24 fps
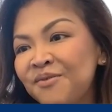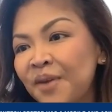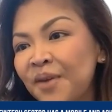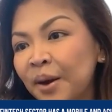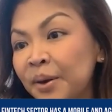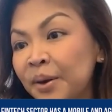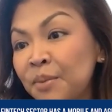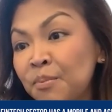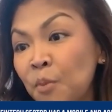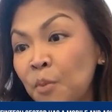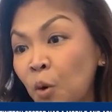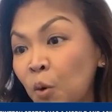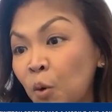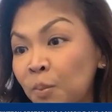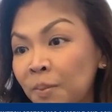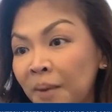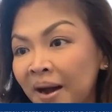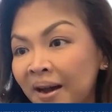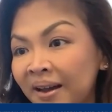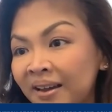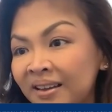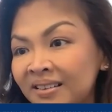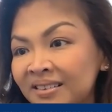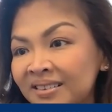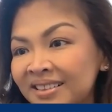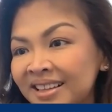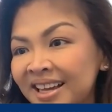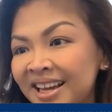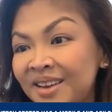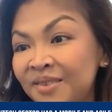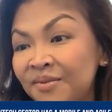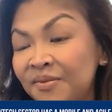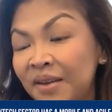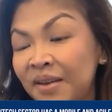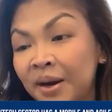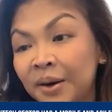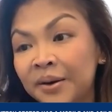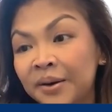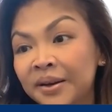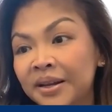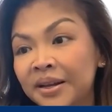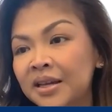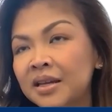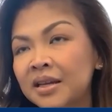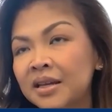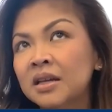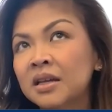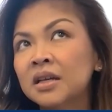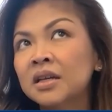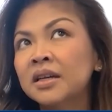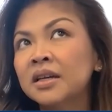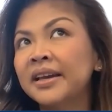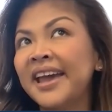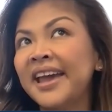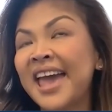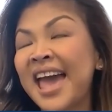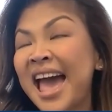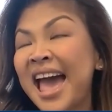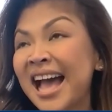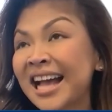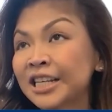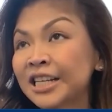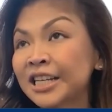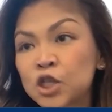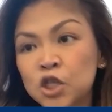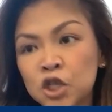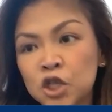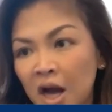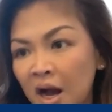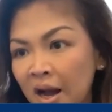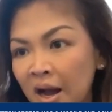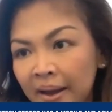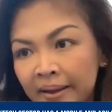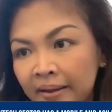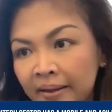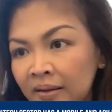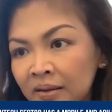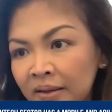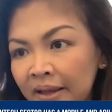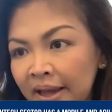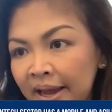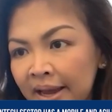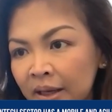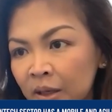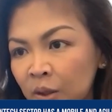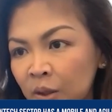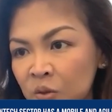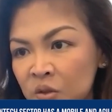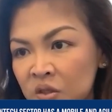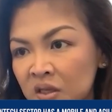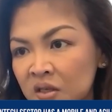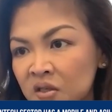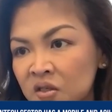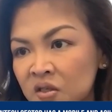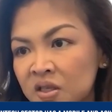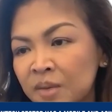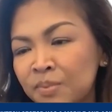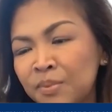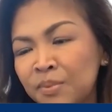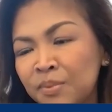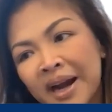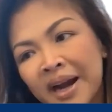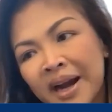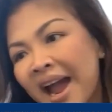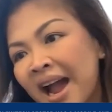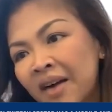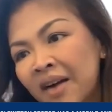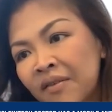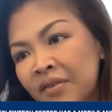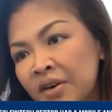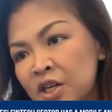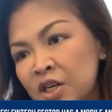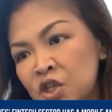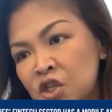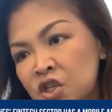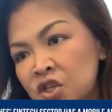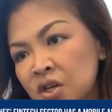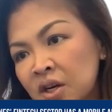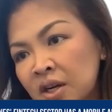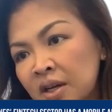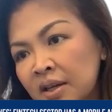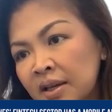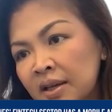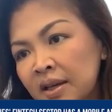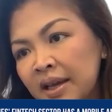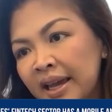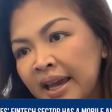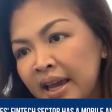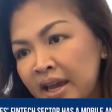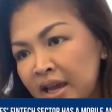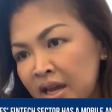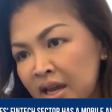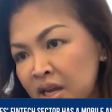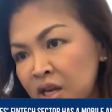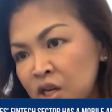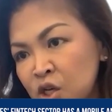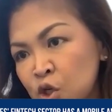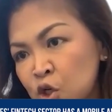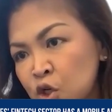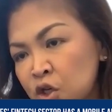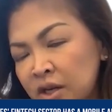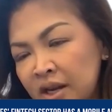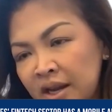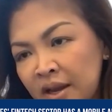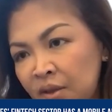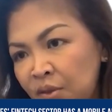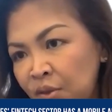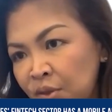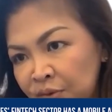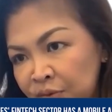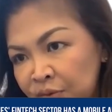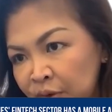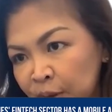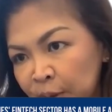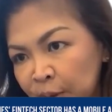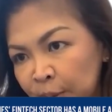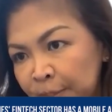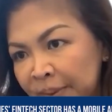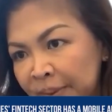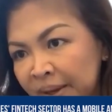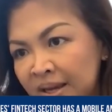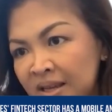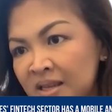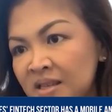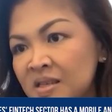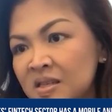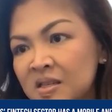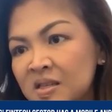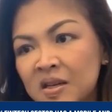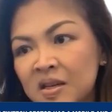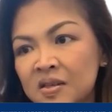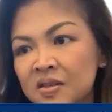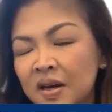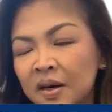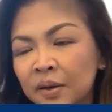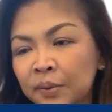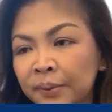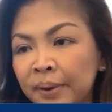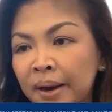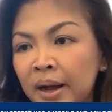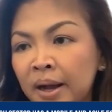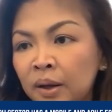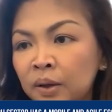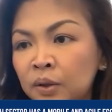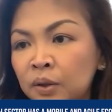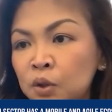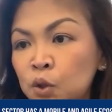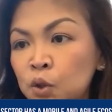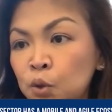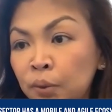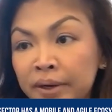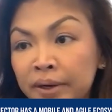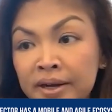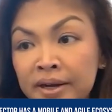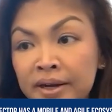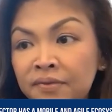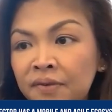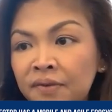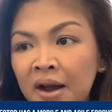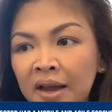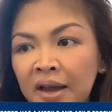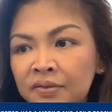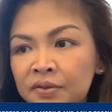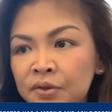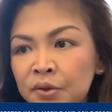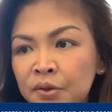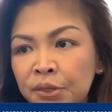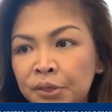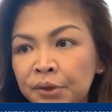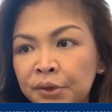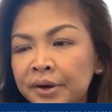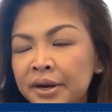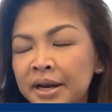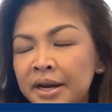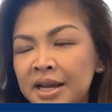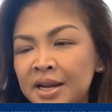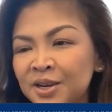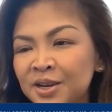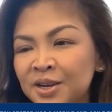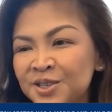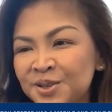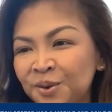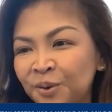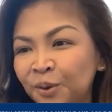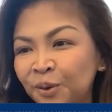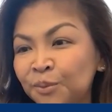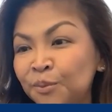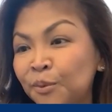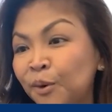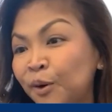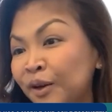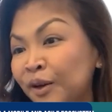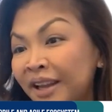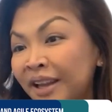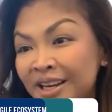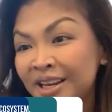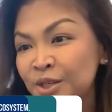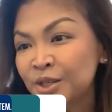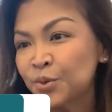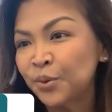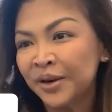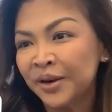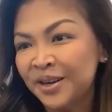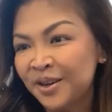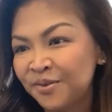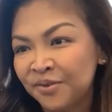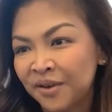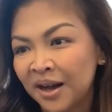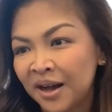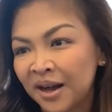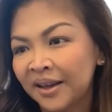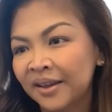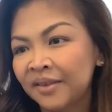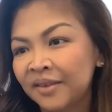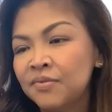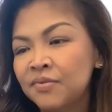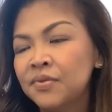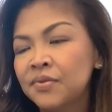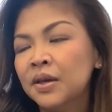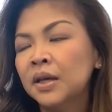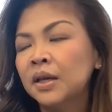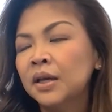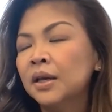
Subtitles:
very mobile and very agile ecosystem. Our average age in the Philippines is around 25 to 30 years old, more like 25.